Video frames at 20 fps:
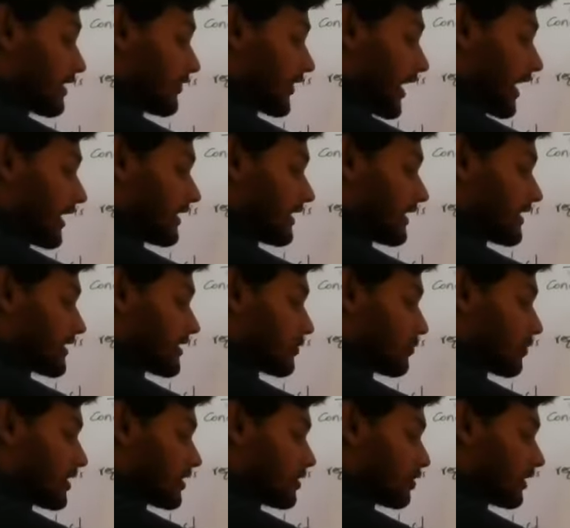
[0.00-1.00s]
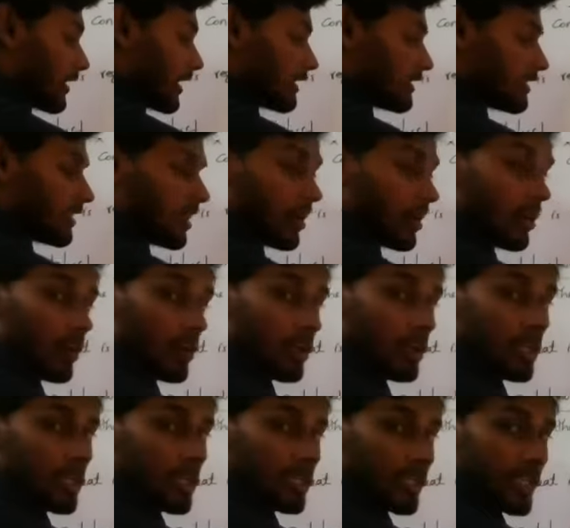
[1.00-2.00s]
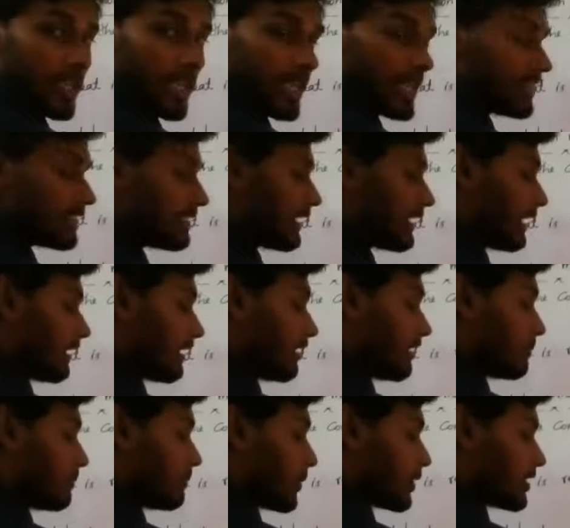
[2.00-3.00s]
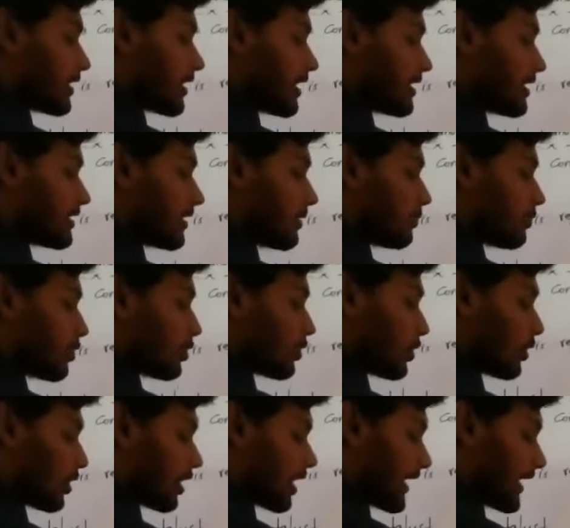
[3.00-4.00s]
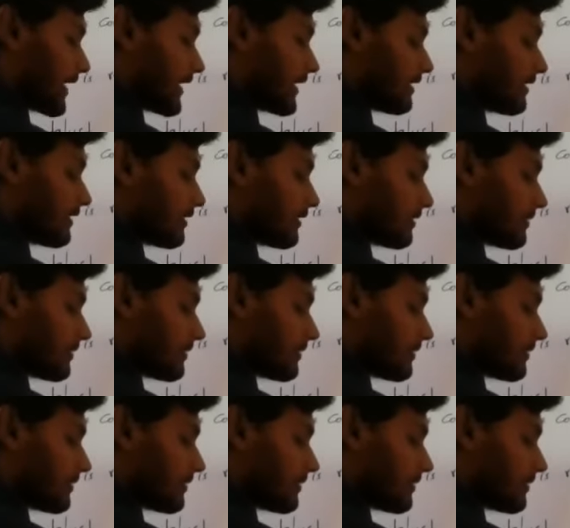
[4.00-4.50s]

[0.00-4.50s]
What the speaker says: of catalyst, we used to get the KCl, potassium chloride.